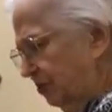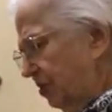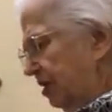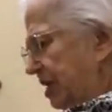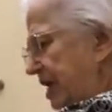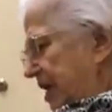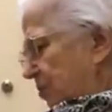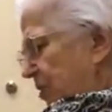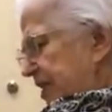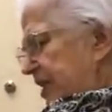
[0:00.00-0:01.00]
Swann.
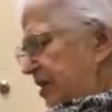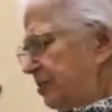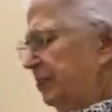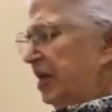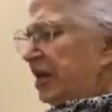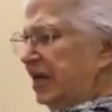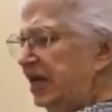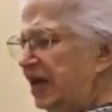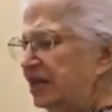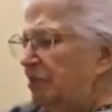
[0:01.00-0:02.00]
Well,
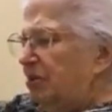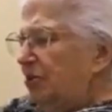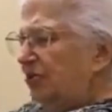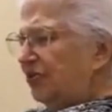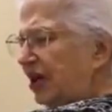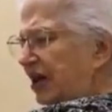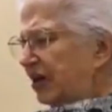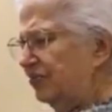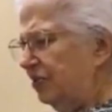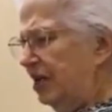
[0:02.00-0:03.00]
he had the bluest
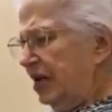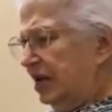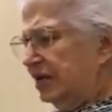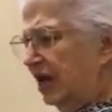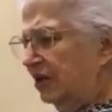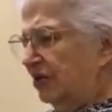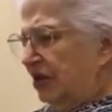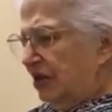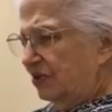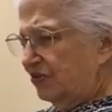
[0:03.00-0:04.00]
eyes. Now,
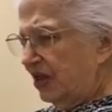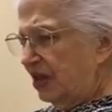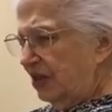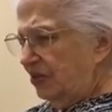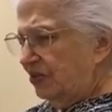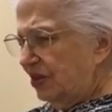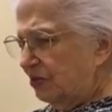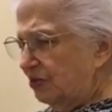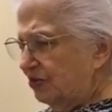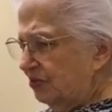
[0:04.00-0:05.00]
see,
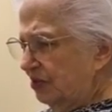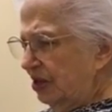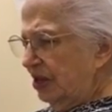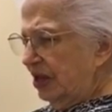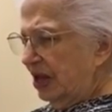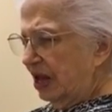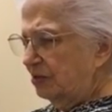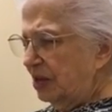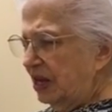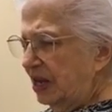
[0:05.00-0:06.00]

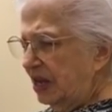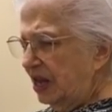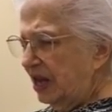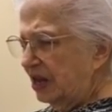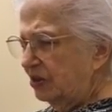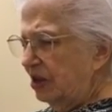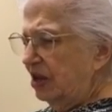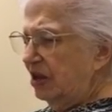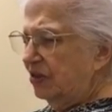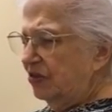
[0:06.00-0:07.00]
he had
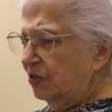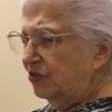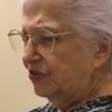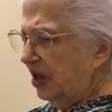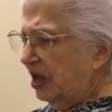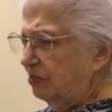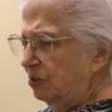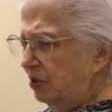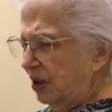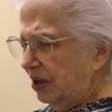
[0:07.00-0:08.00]
those sky
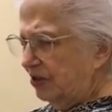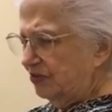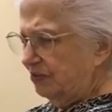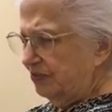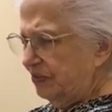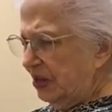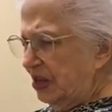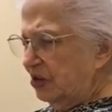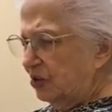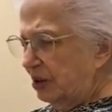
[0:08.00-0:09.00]
blue eyes.
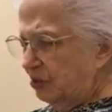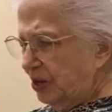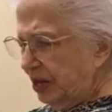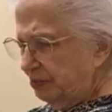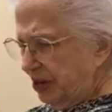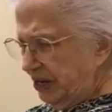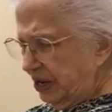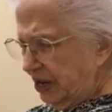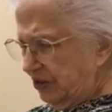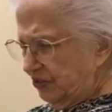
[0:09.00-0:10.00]
Grandma had brown
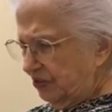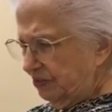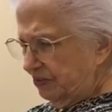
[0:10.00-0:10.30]
eyes.